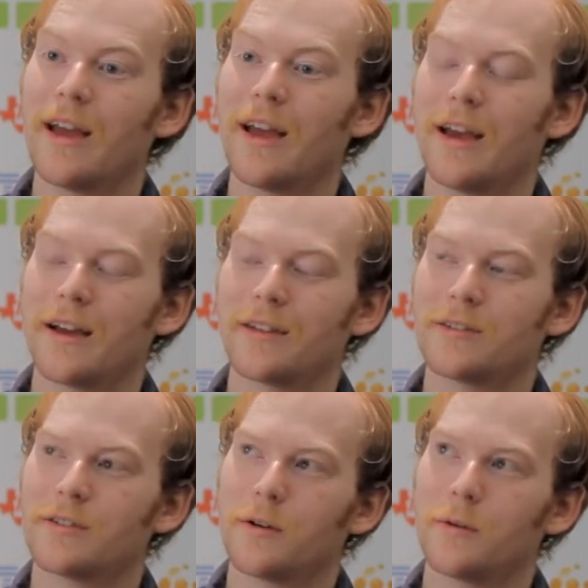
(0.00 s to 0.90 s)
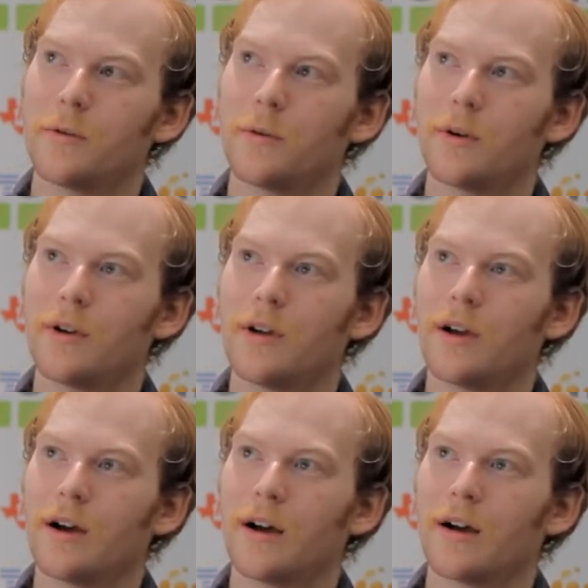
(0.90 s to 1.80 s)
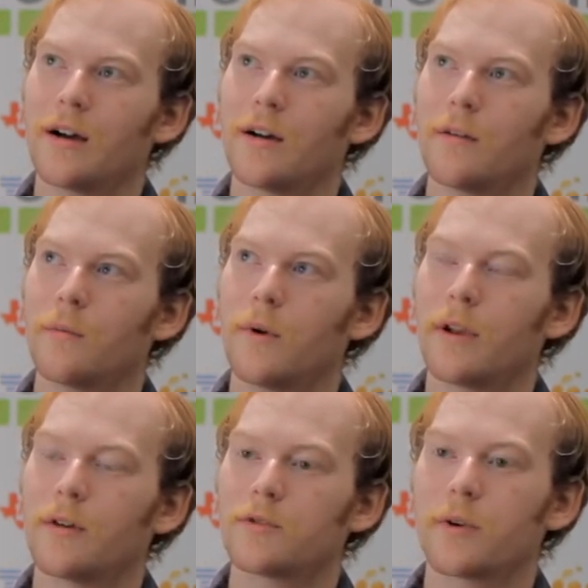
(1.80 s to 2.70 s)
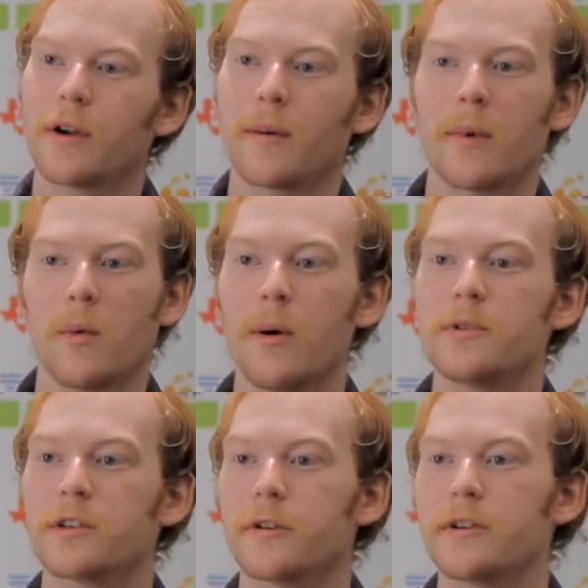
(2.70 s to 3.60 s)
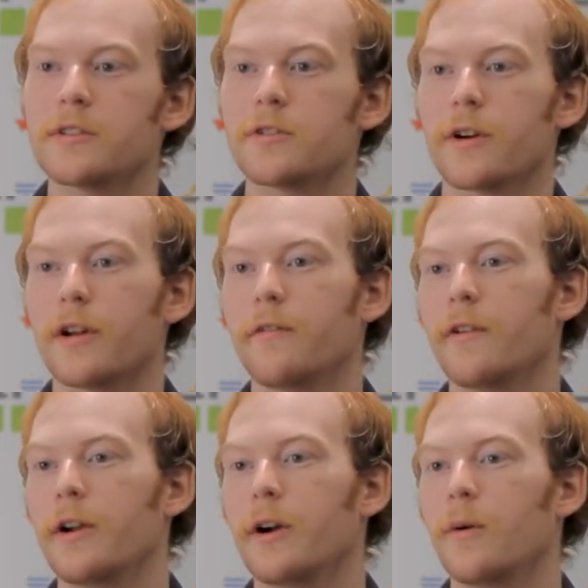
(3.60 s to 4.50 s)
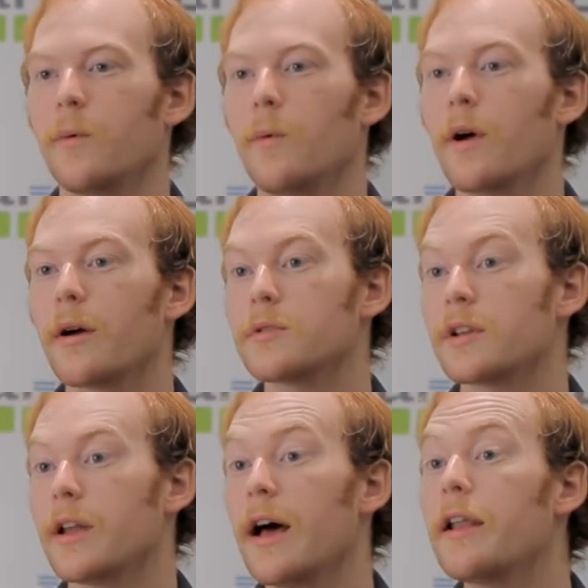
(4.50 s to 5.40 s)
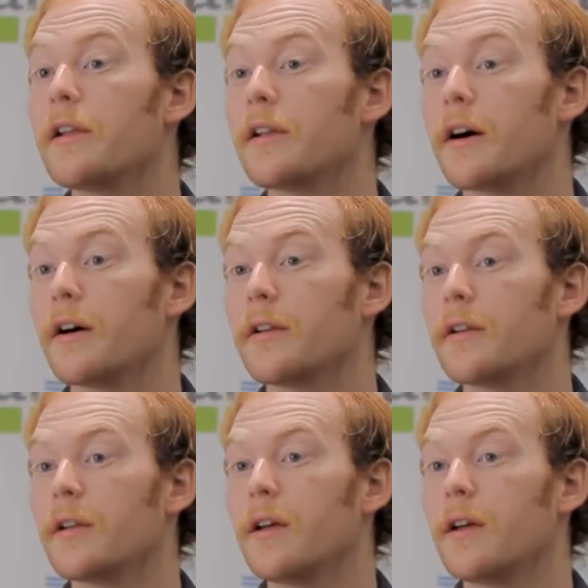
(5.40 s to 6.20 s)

And so uh, when I was working on my web series and trying to figure out what I was going to edit it on,